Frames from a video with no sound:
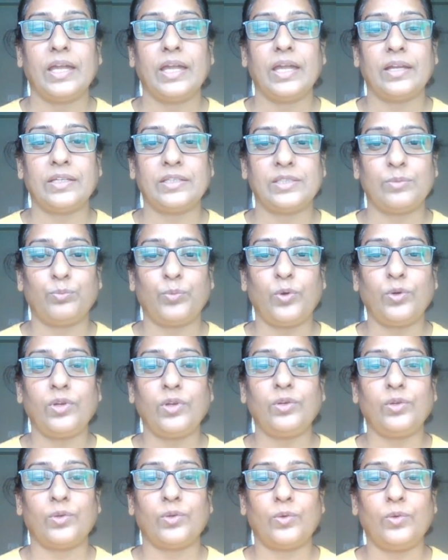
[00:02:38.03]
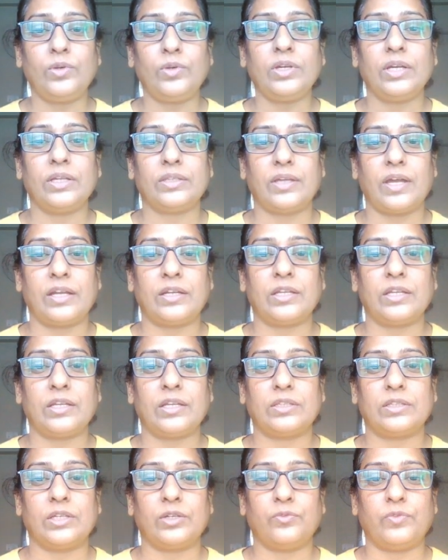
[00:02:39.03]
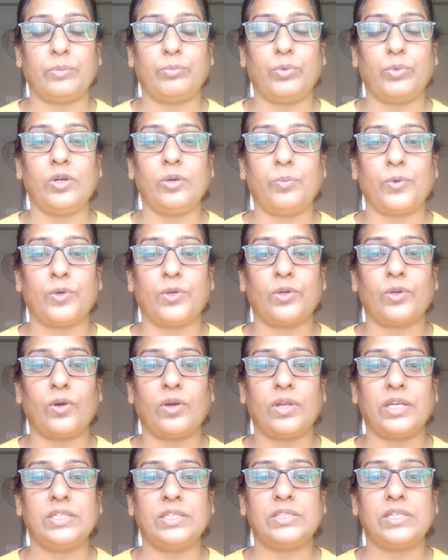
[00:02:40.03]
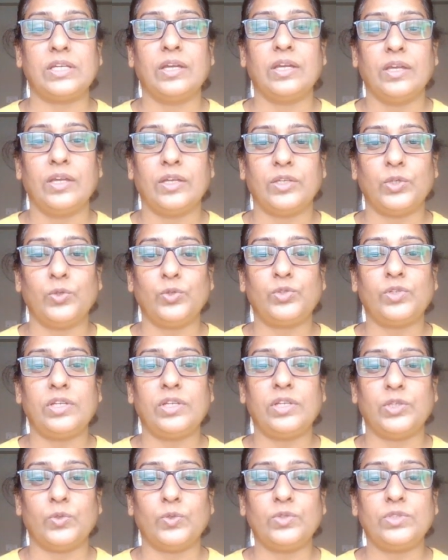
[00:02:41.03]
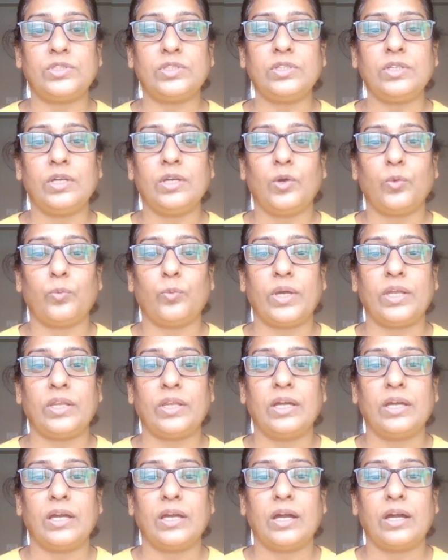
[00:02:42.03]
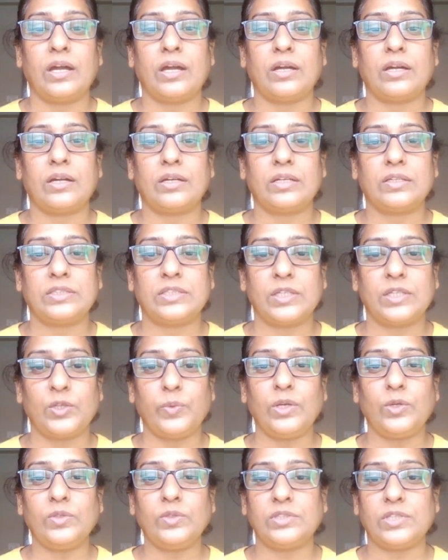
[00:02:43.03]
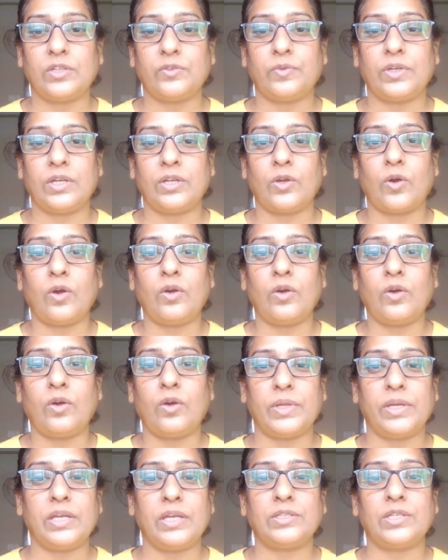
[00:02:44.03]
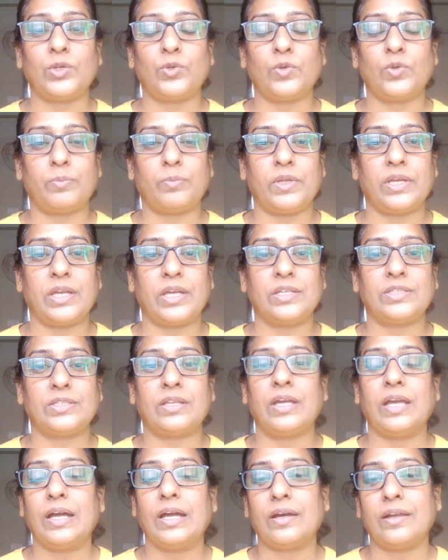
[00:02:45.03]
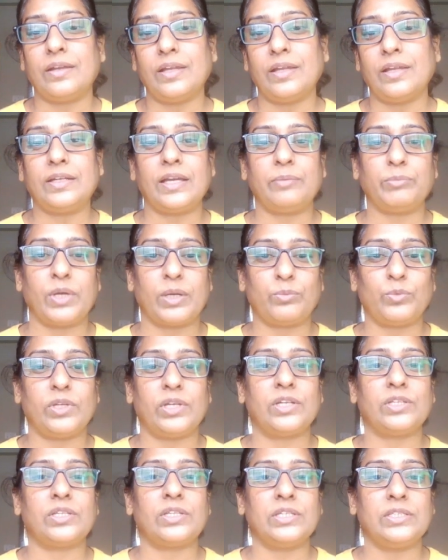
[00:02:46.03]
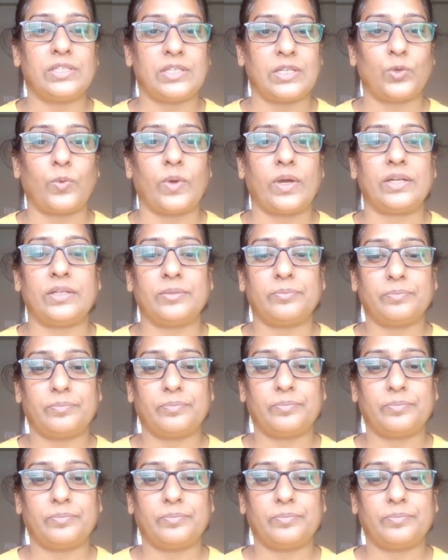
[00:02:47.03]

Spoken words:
It is important to note that the webhook protocol is usually used when server to server or application to application real-time communication is required.